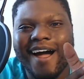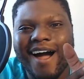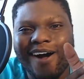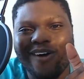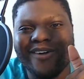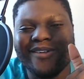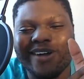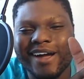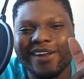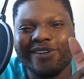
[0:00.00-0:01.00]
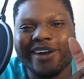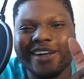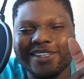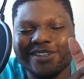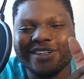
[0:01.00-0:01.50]
we're
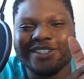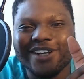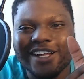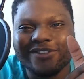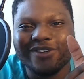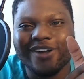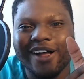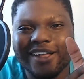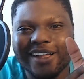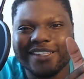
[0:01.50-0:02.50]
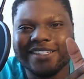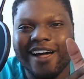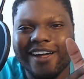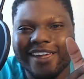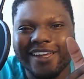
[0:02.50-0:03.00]
gonna do a
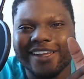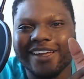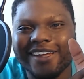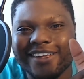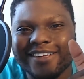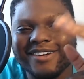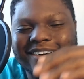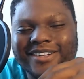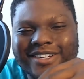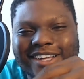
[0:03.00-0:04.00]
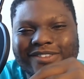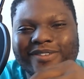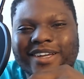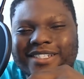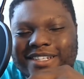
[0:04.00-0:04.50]
docking or a
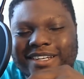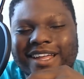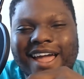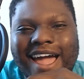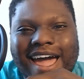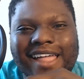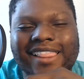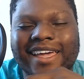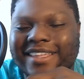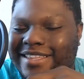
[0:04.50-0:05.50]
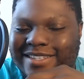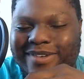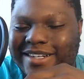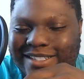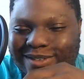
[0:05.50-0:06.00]
transformation, and like this man
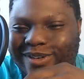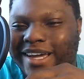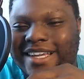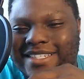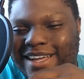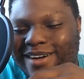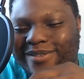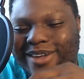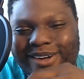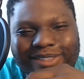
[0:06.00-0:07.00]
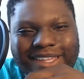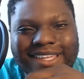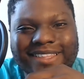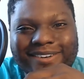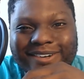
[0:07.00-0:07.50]
just wakes up. Like,
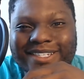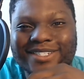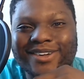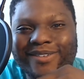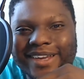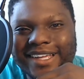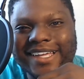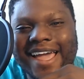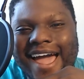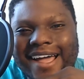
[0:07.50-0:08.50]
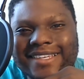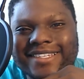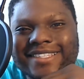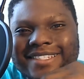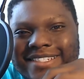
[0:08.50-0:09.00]
there were so many gags
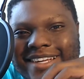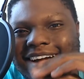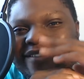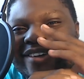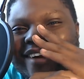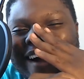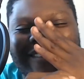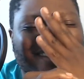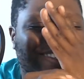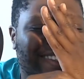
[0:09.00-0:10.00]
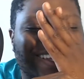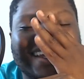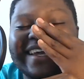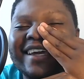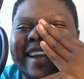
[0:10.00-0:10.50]
in this chapter. I was just
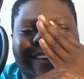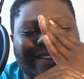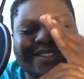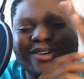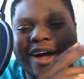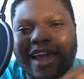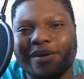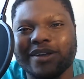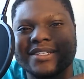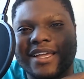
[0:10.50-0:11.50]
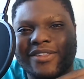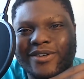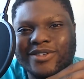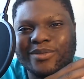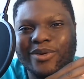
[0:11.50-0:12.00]
geeking. I was so hyped because like there were
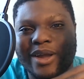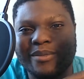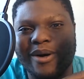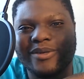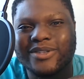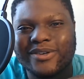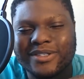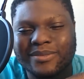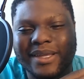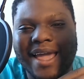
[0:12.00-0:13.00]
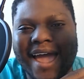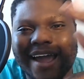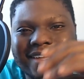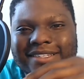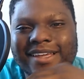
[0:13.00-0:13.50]
some great moments, there were some
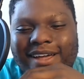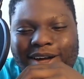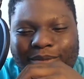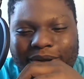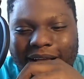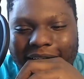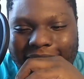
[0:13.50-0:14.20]
gags, but